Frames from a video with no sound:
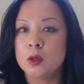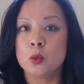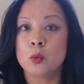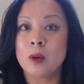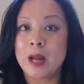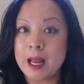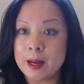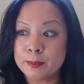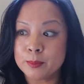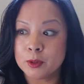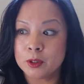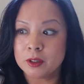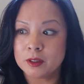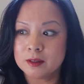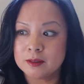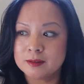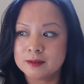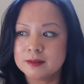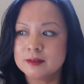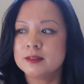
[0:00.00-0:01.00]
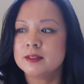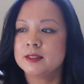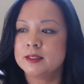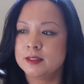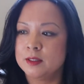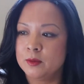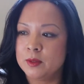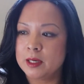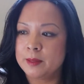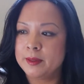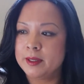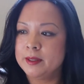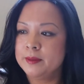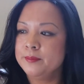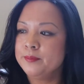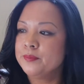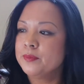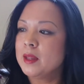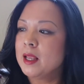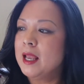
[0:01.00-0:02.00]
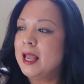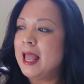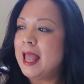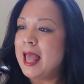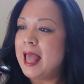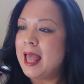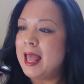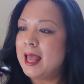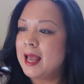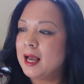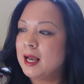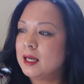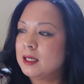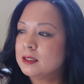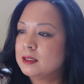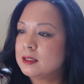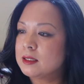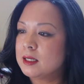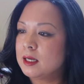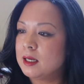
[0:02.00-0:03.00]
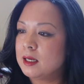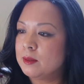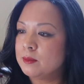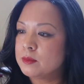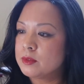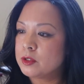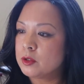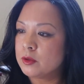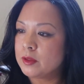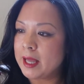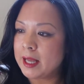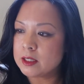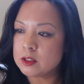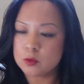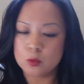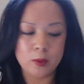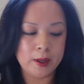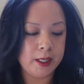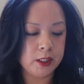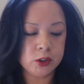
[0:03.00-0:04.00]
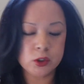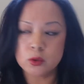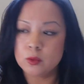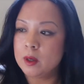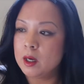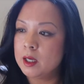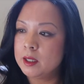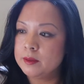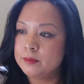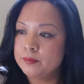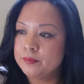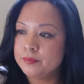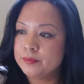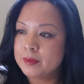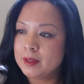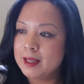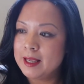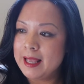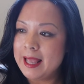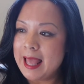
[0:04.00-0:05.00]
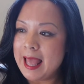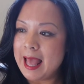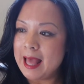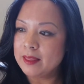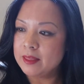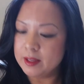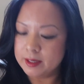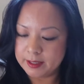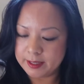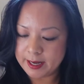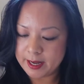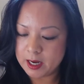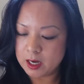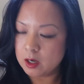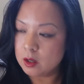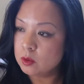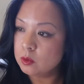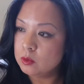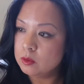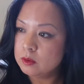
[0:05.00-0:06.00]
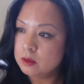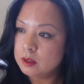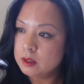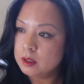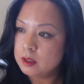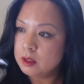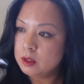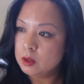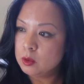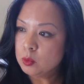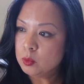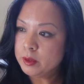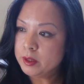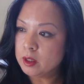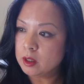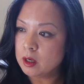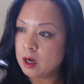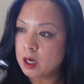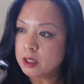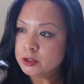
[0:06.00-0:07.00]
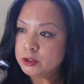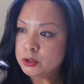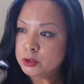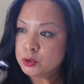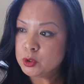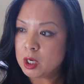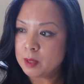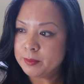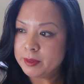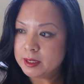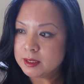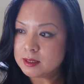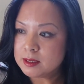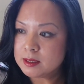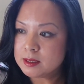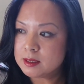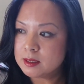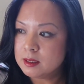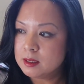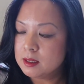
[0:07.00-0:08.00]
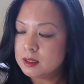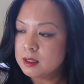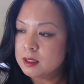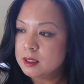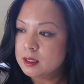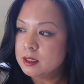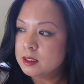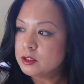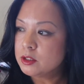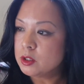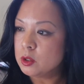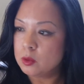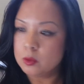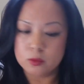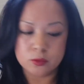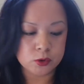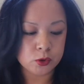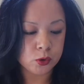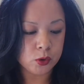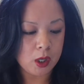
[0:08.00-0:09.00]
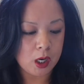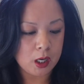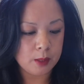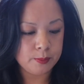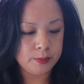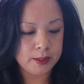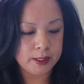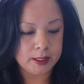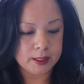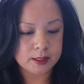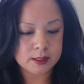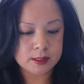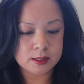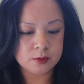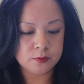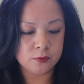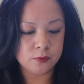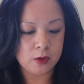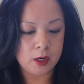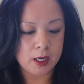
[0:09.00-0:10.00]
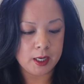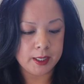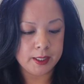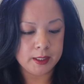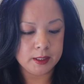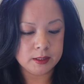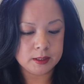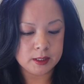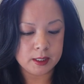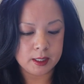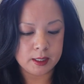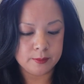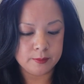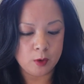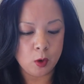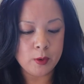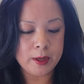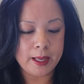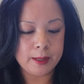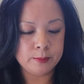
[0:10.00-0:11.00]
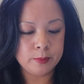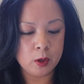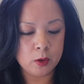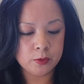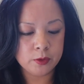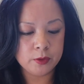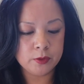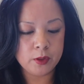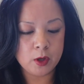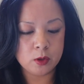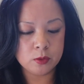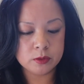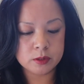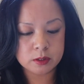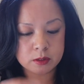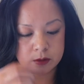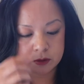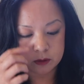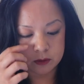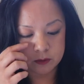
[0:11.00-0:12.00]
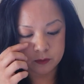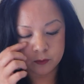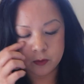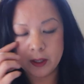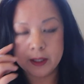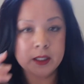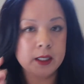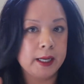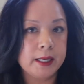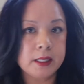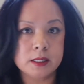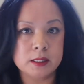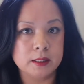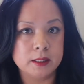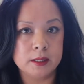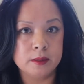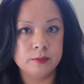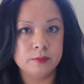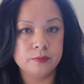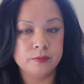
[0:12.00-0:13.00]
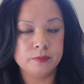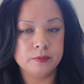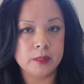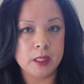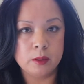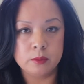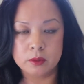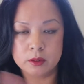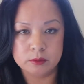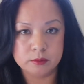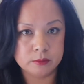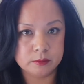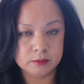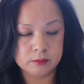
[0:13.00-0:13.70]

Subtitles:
wrapper. See what I mean? And so that's Wei Chuan. And then now we are on to Tropics. So Tropics fried, oh yeah, and both of those fried nicely. They were